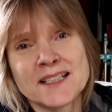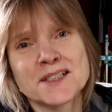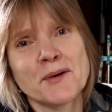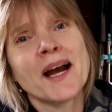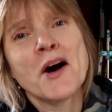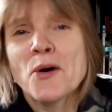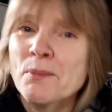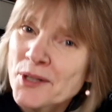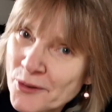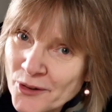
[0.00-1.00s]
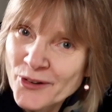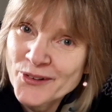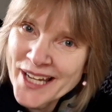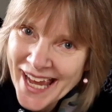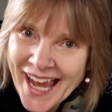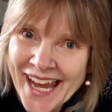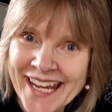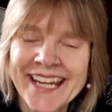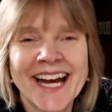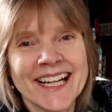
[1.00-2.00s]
So I hope you're okay,